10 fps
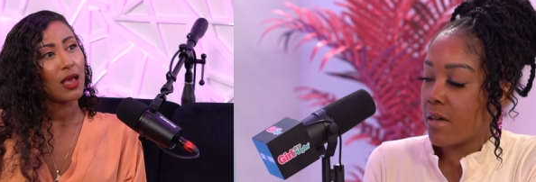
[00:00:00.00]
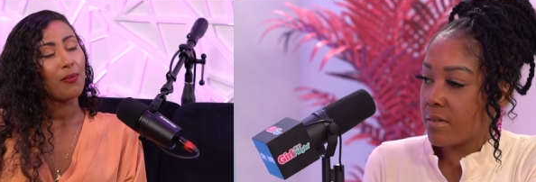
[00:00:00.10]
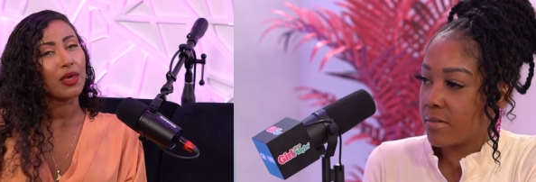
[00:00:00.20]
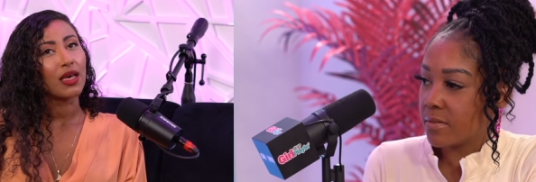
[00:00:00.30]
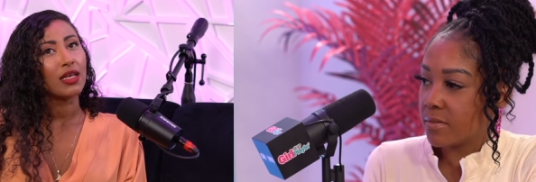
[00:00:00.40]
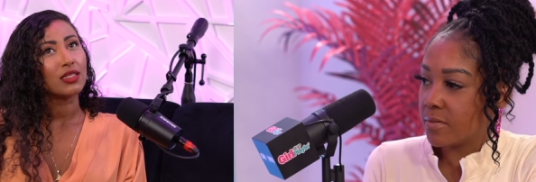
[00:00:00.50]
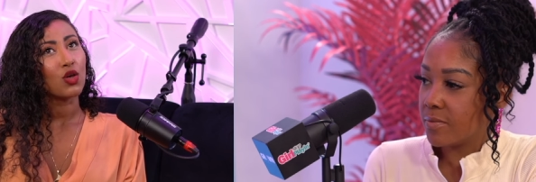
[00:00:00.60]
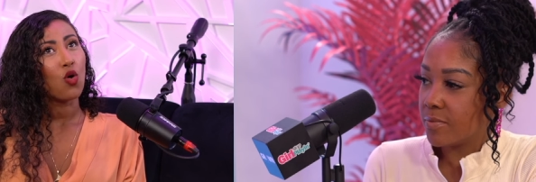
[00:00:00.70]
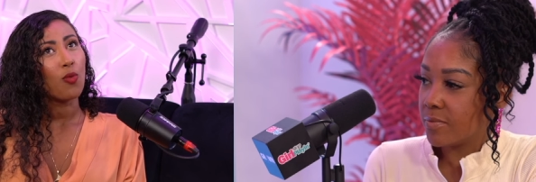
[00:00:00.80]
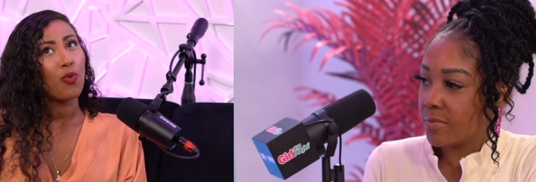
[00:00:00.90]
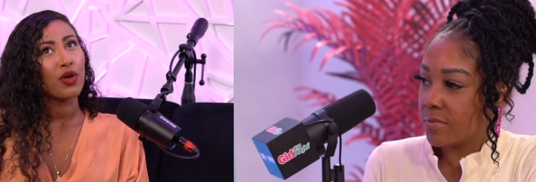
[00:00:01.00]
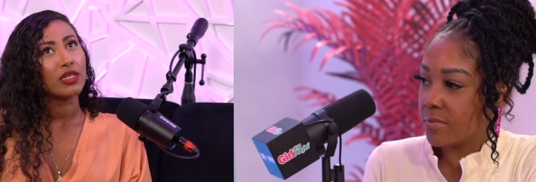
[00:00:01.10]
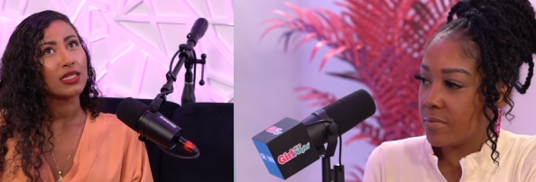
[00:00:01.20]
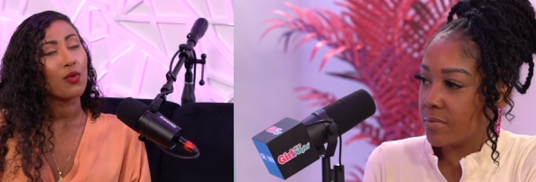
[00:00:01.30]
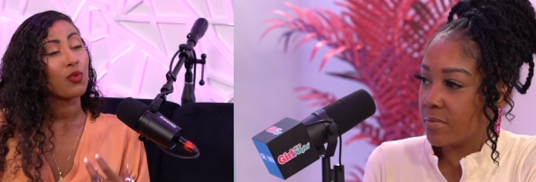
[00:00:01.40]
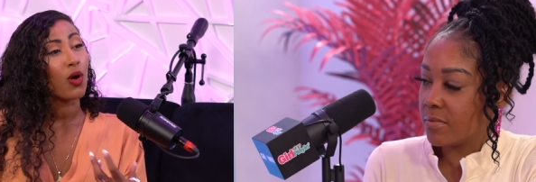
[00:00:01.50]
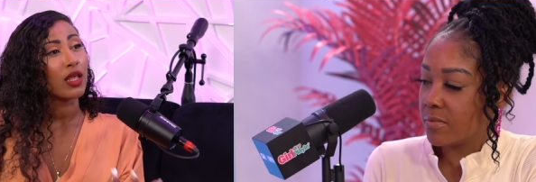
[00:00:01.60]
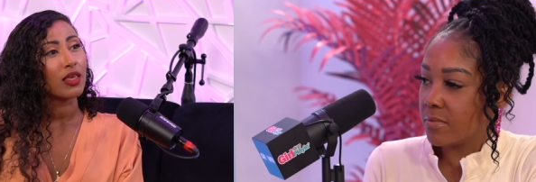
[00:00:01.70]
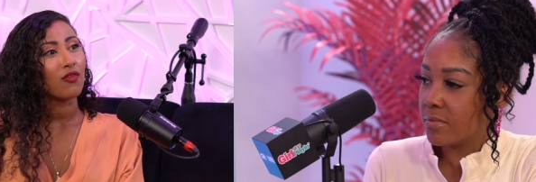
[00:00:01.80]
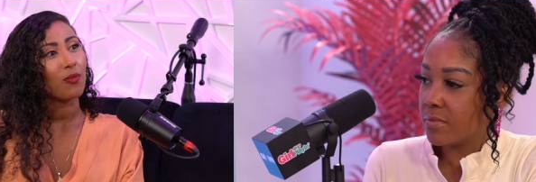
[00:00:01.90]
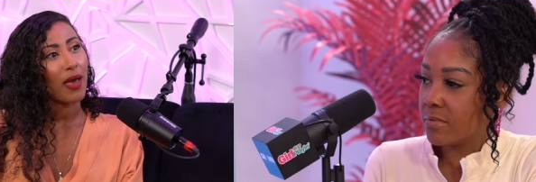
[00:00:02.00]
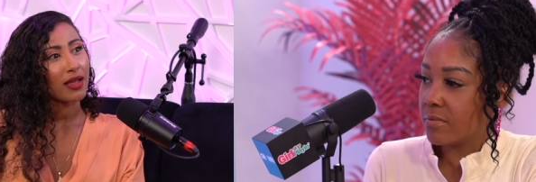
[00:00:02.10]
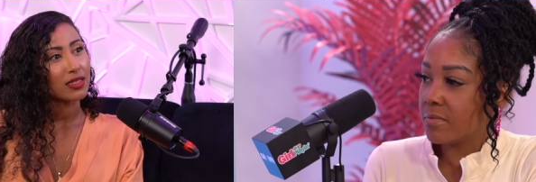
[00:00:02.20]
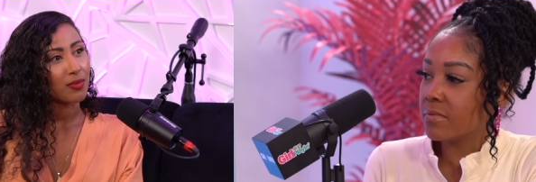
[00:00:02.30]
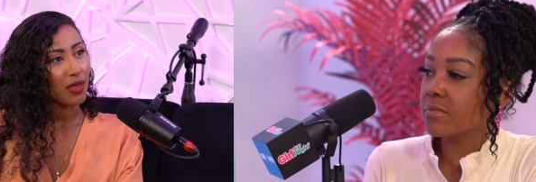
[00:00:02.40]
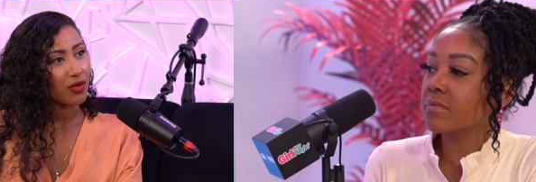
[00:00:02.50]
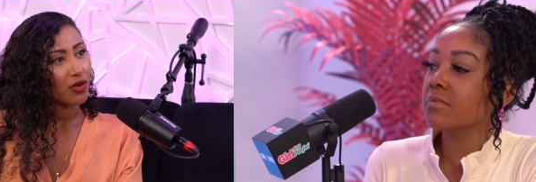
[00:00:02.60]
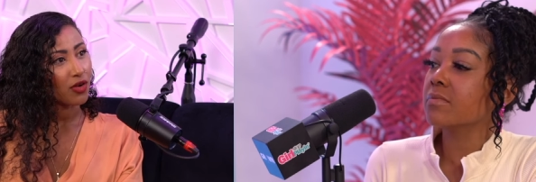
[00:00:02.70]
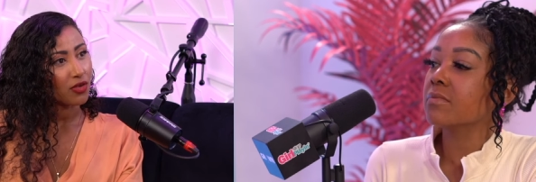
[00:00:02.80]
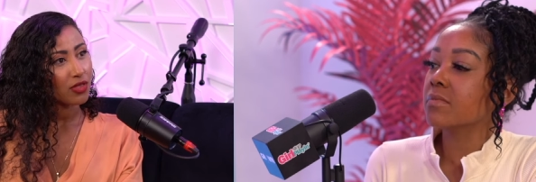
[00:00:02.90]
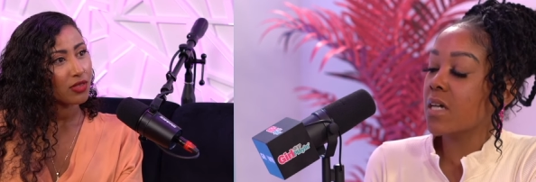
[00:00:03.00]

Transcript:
Speaker 1: Because the whole point is that we want to give it back to Mother Earth.